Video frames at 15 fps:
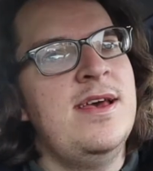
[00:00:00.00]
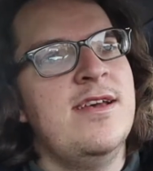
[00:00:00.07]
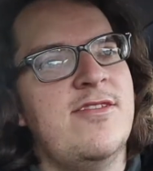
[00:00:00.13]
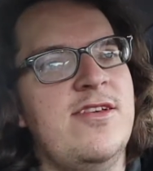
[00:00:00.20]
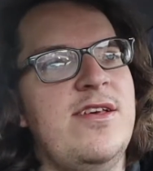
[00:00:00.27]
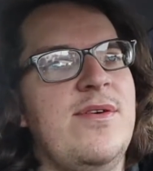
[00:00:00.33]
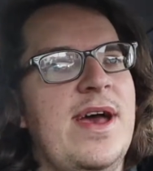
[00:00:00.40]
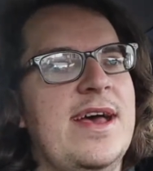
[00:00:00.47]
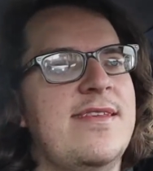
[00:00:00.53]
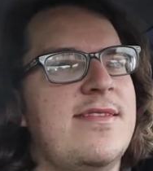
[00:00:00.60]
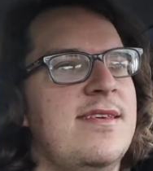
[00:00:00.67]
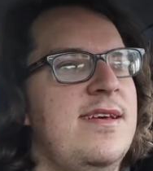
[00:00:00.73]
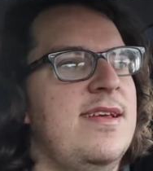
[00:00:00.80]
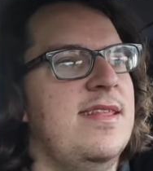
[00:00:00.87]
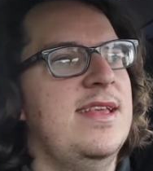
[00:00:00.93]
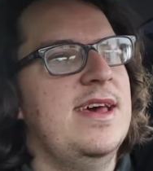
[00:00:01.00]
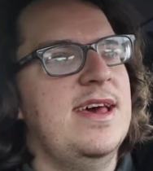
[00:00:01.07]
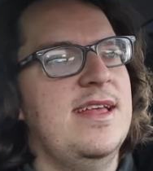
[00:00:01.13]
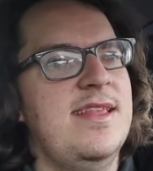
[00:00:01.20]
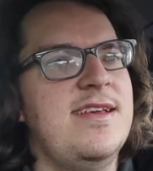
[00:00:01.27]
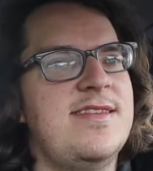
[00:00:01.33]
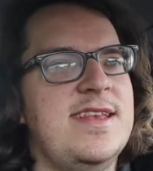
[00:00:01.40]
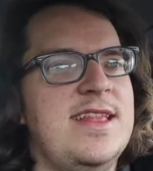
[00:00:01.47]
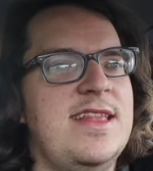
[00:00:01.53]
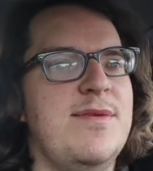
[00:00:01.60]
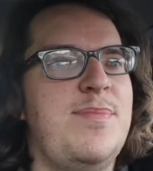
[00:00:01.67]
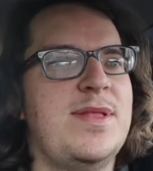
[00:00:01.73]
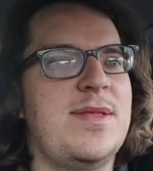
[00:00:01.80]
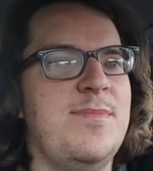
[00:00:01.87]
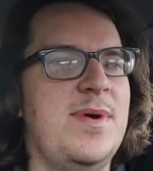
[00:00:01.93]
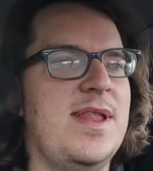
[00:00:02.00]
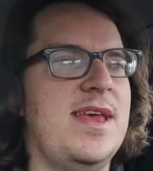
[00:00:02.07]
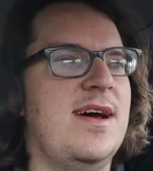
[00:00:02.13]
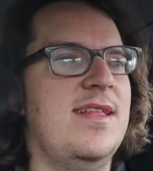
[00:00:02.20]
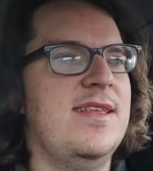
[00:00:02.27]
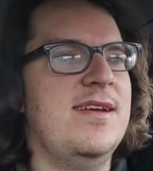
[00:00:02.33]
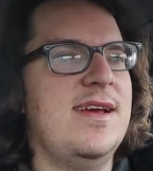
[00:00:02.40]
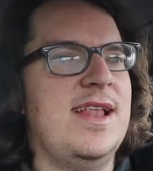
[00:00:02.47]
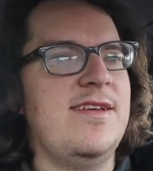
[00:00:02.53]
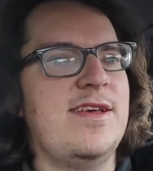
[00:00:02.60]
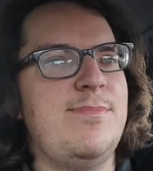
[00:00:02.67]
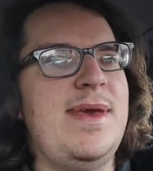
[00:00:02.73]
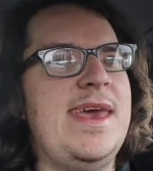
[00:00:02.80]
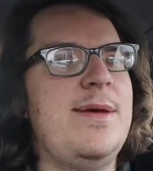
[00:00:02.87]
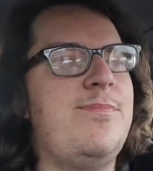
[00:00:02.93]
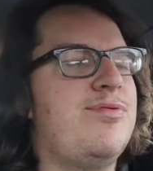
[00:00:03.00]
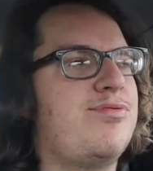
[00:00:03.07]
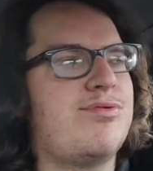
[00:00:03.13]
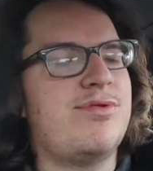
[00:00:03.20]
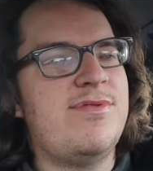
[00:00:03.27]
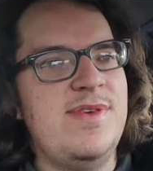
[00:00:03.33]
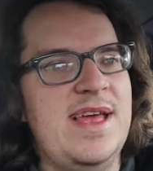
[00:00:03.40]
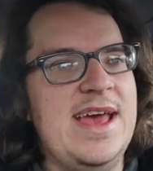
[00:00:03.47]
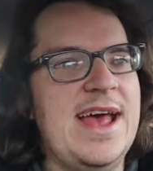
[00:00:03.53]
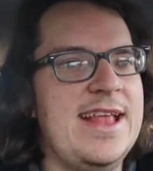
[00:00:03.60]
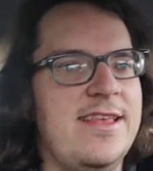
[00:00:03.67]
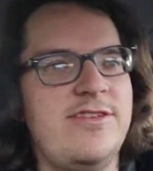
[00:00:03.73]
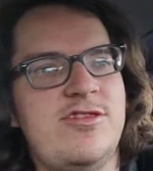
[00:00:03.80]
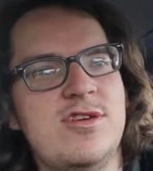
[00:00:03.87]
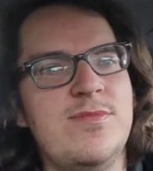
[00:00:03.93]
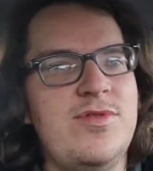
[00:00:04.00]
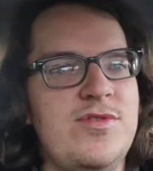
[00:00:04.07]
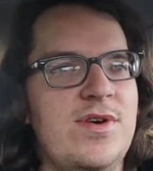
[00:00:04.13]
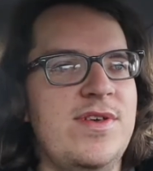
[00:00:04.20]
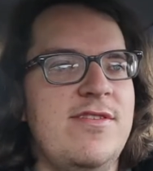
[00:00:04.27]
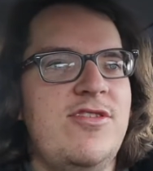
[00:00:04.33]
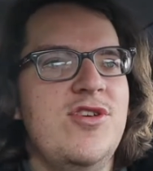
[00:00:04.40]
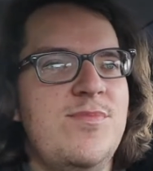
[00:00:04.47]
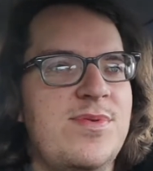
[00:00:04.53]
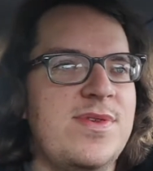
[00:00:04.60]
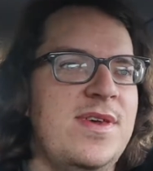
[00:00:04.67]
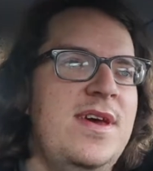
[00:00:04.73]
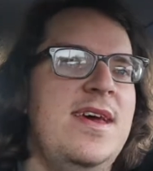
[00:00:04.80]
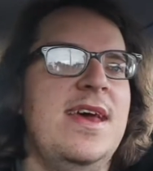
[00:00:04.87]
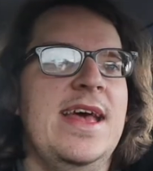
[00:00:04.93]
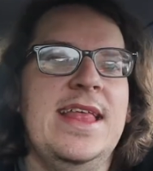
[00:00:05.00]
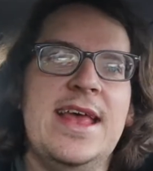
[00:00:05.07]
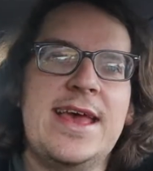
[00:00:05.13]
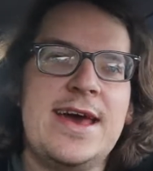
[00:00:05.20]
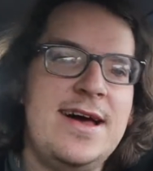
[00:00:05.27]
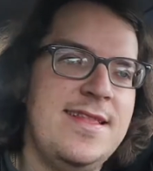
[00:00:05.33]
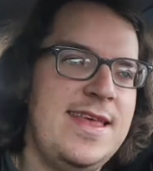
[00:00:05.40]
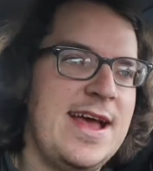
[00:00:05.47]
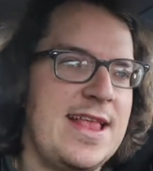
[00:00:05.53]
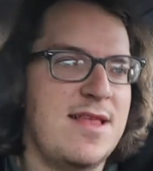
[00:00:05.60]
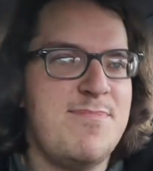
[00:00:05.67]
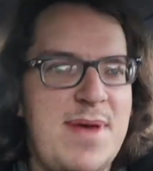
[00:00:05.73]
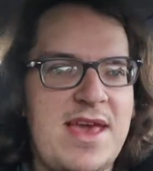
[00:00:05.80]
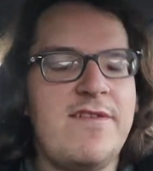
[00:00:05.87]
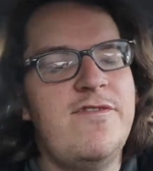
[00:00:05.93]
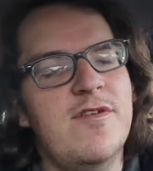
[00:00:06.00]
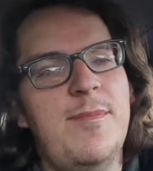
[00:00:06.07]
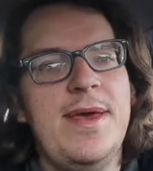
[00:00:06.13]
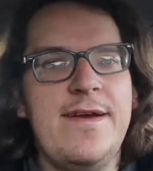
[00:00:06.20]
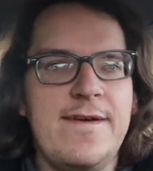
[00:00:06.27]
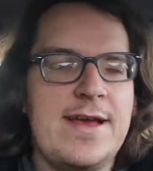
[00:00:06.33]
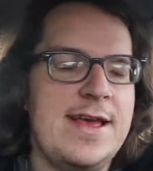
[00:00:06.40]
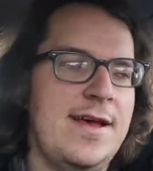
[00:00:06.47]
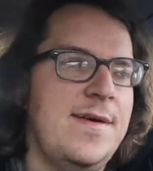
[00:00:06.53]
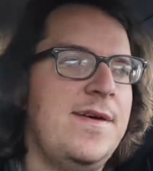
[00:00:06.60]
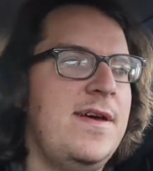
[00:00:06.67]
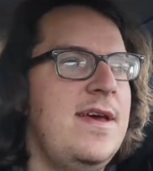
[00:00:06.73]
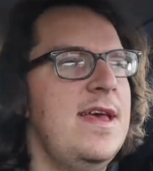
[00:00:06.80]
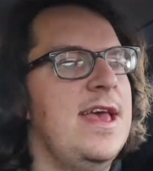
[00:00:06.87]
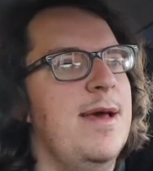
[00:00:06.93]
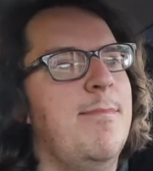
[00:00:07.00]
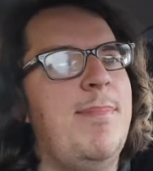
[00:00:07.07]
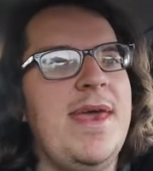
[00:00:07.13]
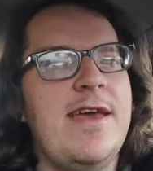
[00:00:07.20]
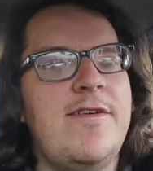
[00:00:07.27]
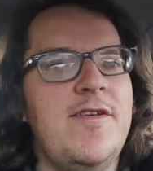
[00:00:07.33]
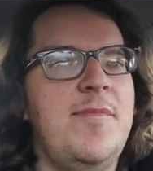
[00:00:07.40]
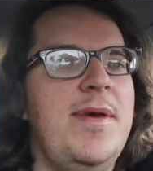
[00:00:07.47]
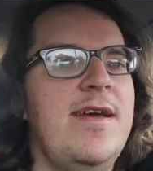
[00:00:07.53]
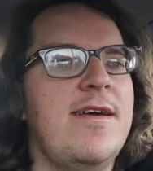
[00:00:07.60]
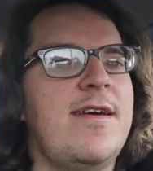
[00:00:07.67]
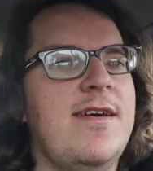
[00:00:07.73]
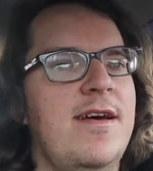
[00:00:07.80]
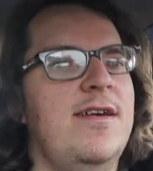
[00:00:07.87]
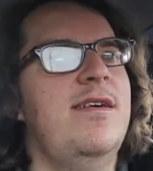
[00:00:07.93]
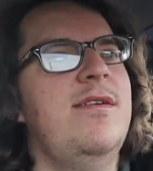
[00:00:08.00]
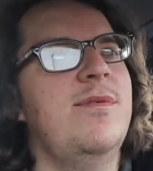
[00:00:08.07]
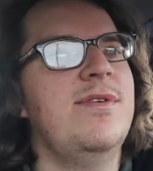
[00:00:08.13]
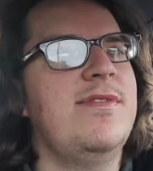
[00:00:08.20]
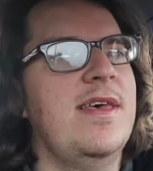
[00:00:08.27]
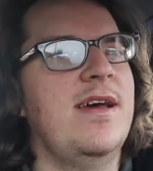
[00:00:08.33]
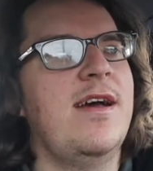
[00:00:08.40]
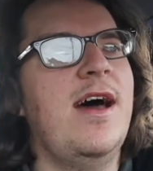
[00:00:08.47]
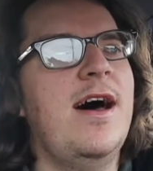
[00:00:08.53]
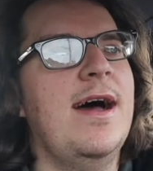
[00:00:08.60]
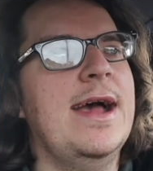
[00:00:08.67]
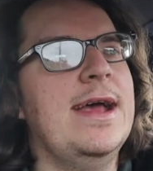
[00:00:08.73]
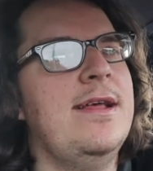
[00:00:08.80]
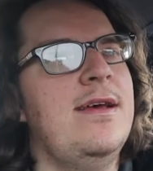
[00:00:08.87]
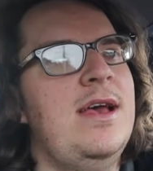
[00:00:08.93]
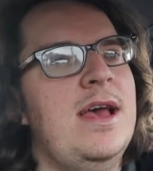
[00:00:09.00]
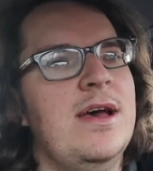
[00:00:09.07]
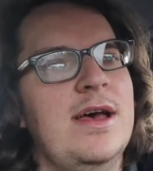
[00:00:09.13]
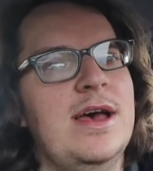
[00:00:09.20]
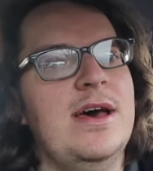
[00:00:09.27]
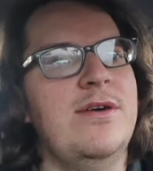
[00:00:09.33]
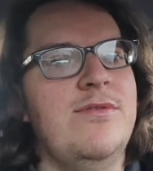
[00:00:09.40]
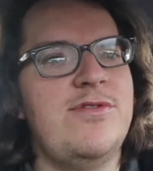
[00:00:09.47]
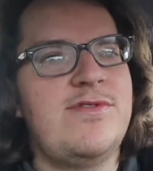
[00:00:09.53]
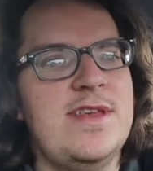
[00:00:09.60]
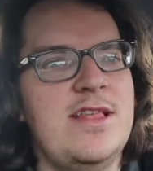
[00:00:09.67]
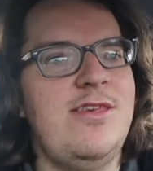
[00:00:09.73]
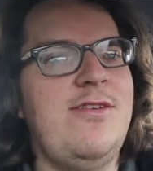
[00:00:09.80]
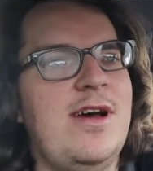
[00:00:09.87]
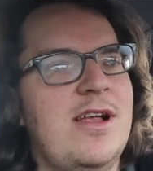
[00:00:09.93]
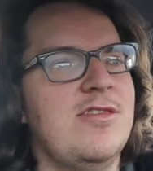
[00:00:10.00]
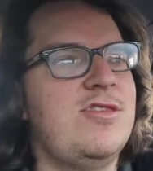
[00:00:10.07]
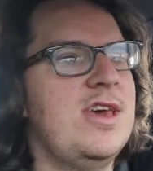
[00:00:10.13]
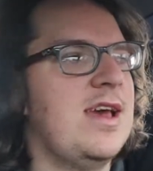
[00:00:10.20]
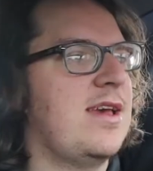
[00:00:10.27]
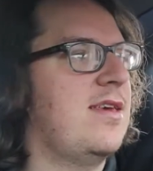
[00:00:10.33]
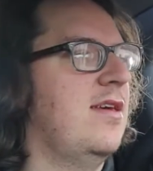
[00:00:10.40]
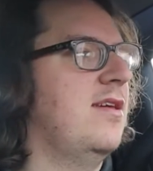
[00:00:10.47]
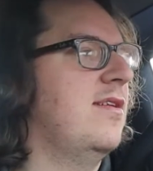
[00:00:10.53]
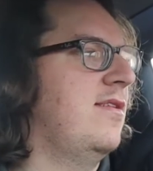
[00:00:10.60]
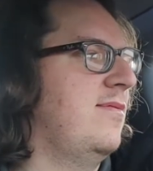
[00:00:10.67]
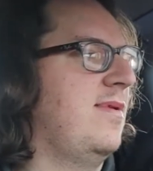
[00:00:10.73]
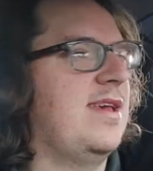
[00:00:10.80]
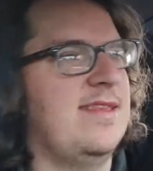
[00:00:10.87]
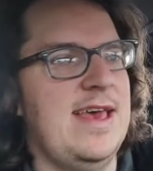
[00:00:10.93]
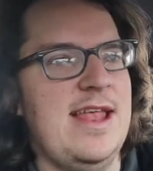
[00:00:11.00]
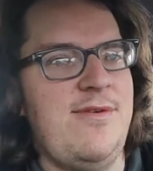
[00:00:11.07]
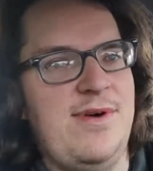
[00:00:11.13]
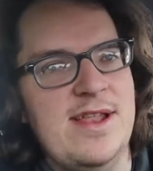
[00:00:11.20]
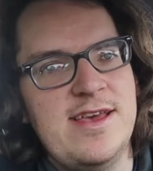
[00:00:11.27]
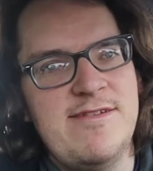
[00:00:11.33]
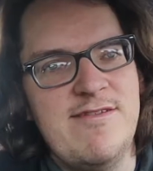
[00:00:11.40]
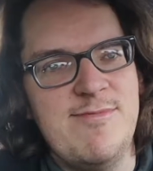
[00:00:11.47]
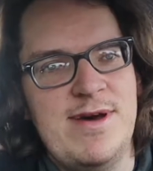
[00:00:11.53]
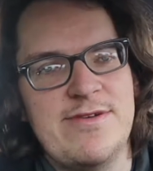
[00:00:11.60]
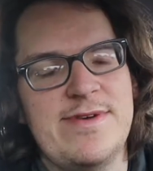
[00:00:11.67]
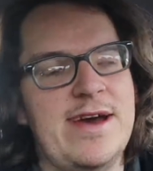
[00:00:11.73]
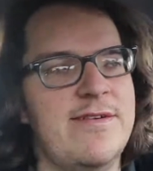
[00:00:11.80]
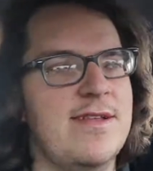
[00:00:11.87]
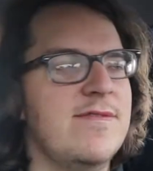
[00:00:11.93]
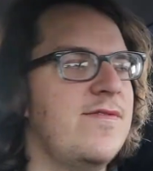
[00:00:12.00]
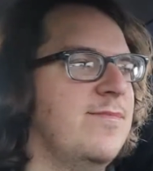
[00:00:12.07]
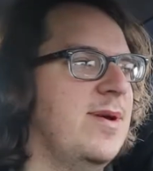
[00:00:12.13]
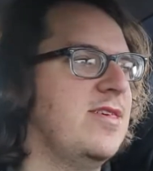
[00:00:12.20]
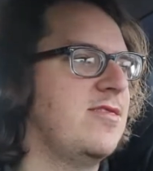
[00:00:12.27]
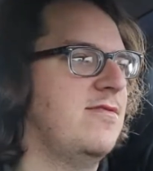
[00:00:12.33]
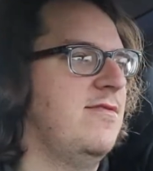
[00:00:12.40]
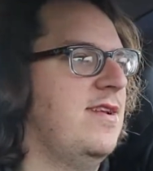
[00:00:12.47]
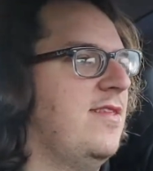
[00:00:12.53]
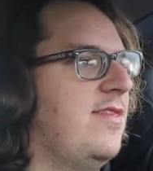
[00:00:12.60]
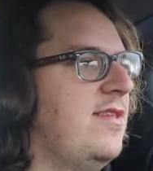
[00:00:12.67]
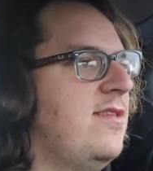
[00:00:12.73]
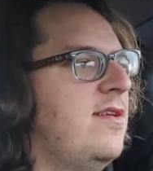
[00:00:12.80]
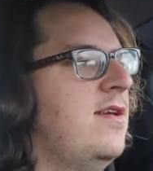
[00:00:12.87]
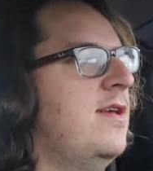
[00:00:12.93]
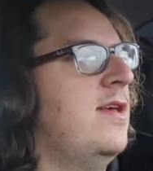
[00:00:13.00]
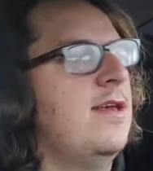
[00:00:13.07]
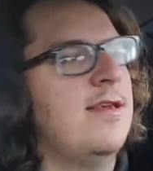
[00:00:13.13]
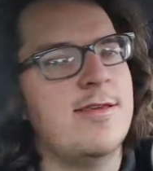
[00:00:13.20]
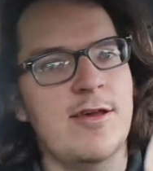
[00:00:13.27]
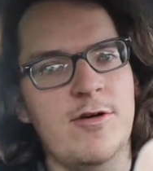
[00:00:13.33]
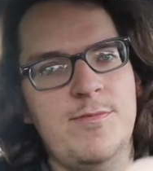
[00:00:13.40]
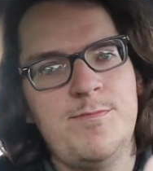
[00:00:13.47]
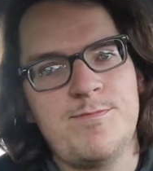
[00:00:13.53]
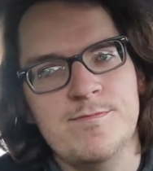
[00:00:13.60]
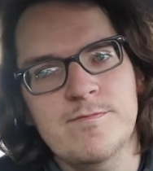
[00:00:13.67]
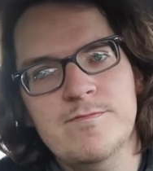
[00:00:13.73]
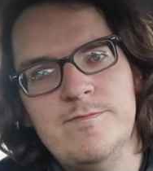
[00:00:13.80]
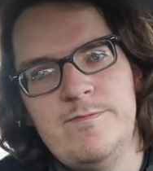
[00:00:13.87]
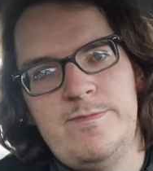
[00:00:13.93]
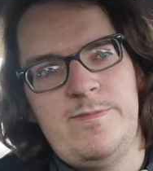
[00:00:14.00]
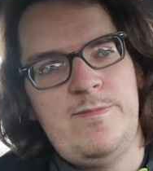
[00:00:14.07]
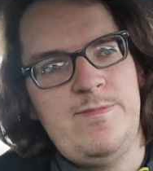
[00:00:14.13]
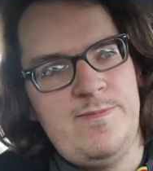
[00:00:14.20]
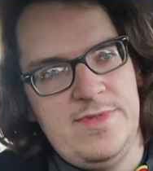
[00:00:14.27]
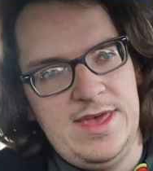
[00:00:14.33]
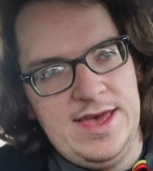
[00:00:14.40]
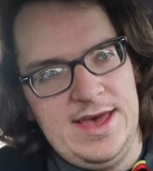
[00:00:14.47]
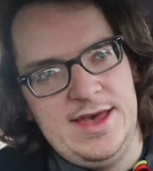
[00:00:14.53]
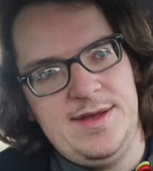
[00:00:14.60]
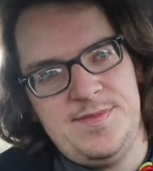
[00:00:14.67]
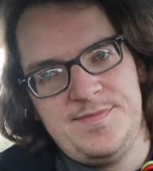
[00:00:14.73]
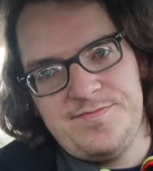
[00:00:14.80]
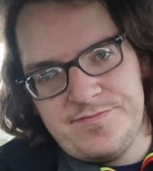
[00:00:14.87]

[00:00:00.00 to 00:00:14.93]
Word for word: So anyway, guys. Uh, they said that they put the money on there, and I was like, man, so I had to jump through all these hoops, and then I contacted Bank of America, and Bank of America was like, all right, uh, we'll send you out a check, because I don't want to give them my routing information or nothing. So, uh,